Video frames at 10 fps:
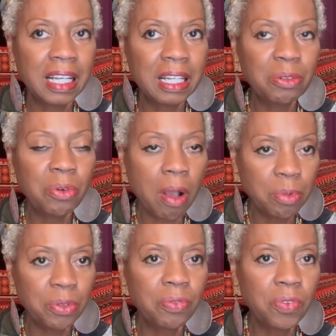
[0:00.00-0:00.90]

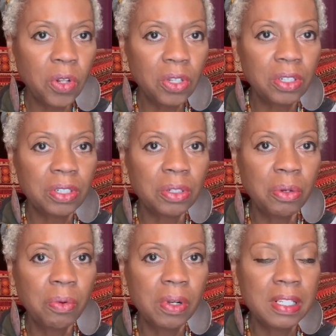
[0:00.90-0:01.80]
Robert Fuller,
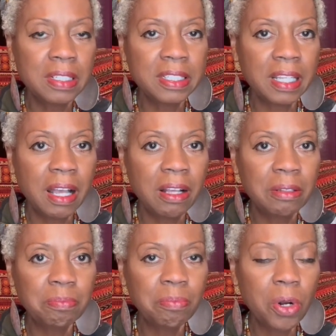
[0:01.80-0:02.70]
who was
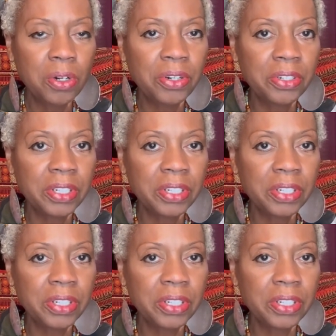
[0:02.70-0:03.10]
murdered